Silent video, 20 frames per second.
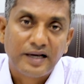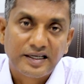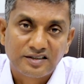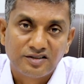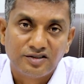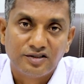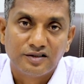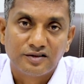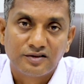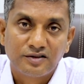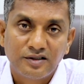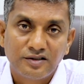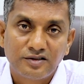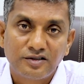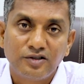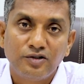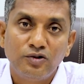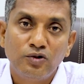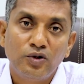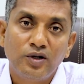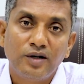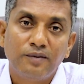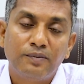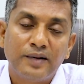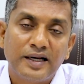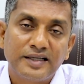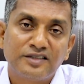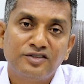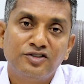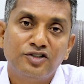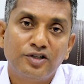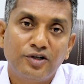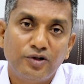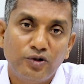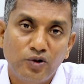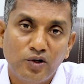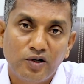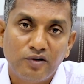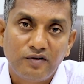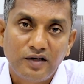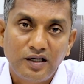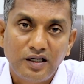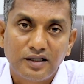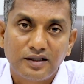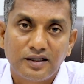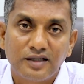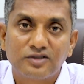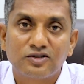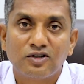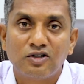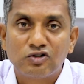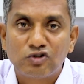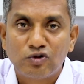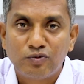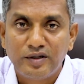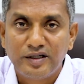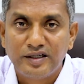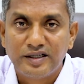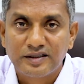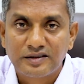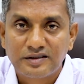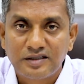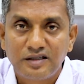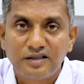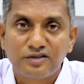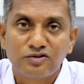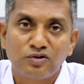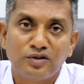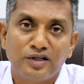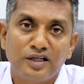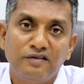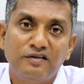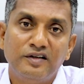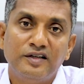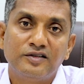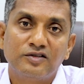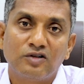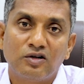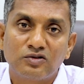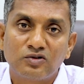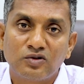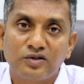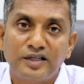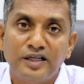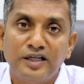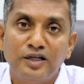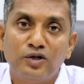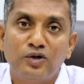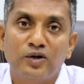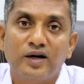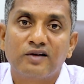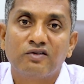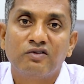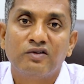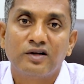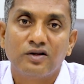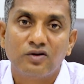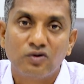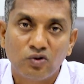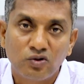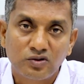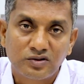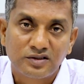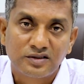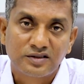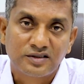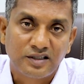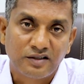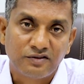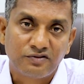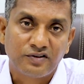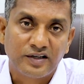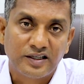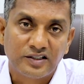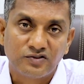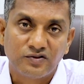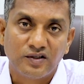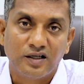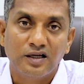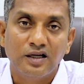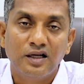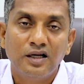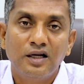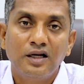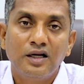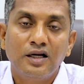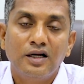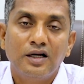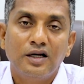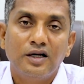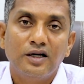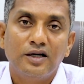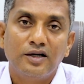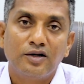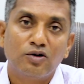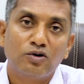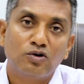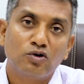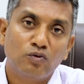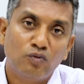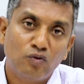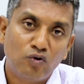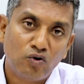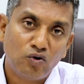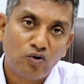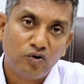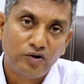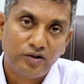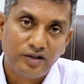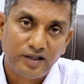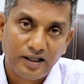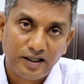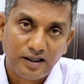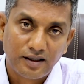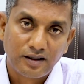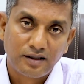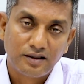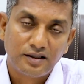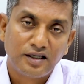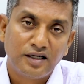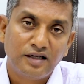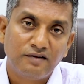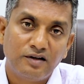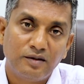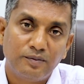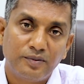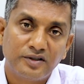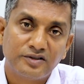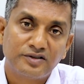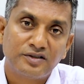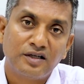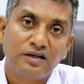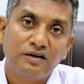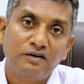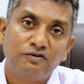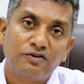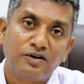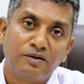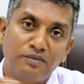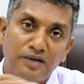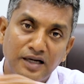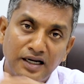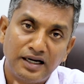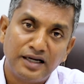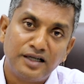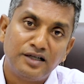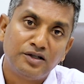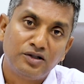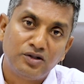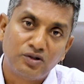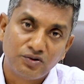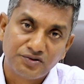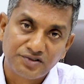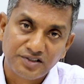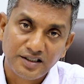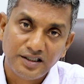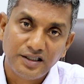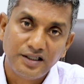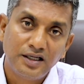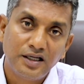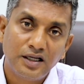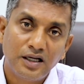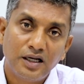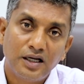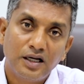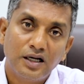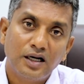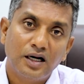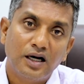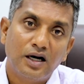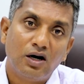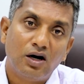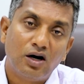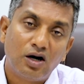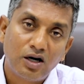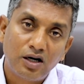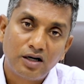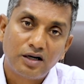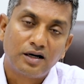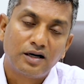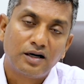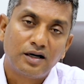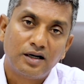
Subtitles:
passengers. It's a passenger UAV that's also been tested. So Navy is also keen to acquire those stuff as well, you know, to move their naval personnel from land to sea, or